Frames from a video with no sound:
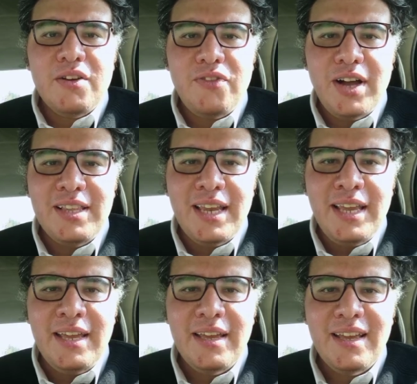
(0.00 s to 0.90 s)

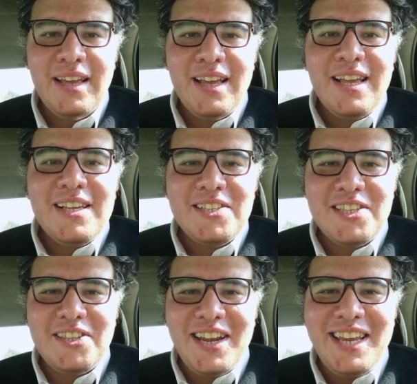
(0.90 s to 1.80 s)
Finally,
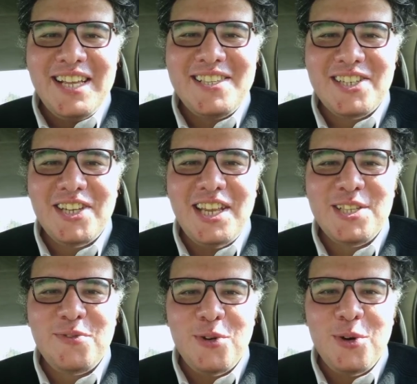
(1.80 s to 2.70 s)
this training session
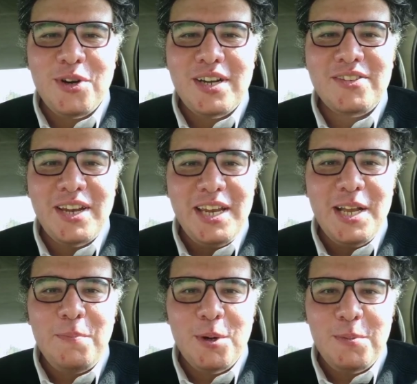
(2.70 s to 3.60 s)
is for
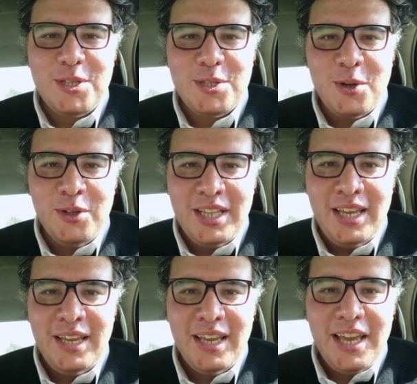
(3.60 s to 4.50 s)
training purposes
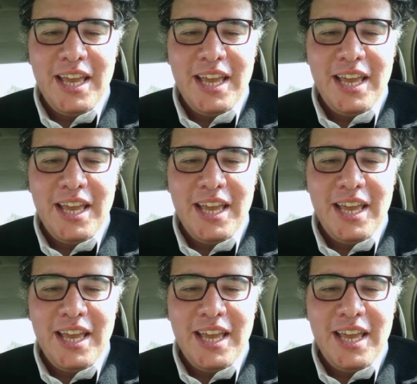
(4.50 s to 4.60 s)
only.